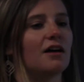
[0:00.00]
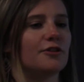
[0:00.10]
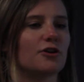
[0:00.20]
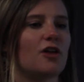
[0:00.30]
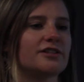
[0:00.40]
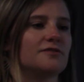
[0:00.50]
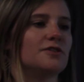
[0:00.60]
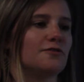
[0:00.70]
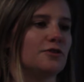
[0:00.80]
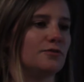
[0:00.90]
There are lots of
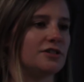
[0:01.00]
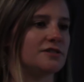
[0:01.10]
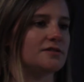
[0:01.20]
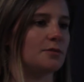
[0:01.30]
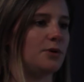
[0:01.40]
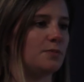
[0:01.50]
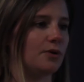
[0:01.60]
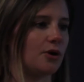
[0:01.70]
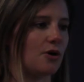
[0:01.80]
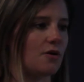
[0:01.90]
different reasons that
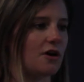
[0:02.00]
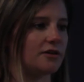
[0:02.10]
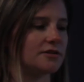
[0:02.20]
people go